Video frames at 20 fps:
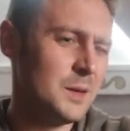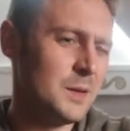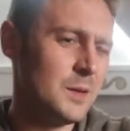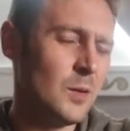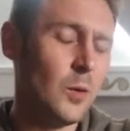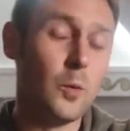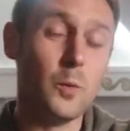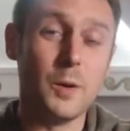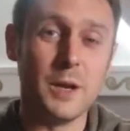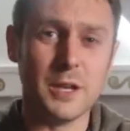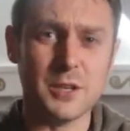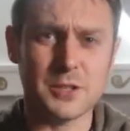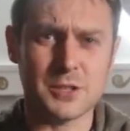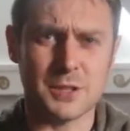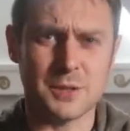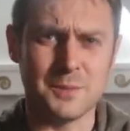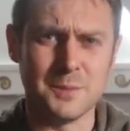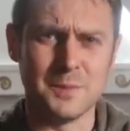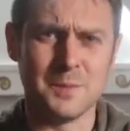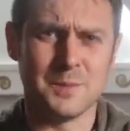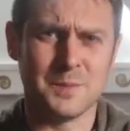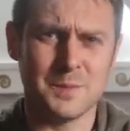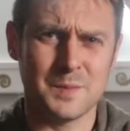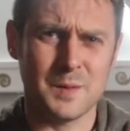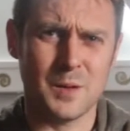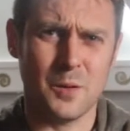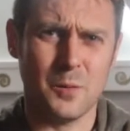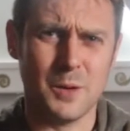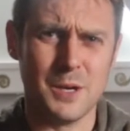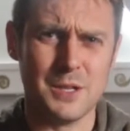Norwegian
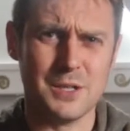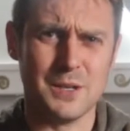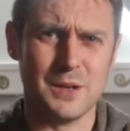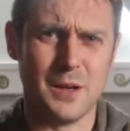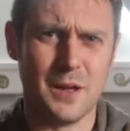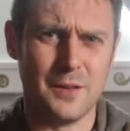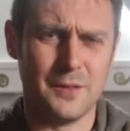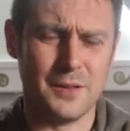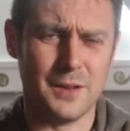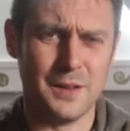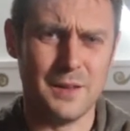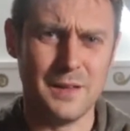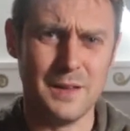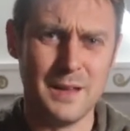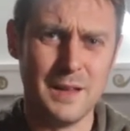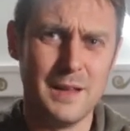author.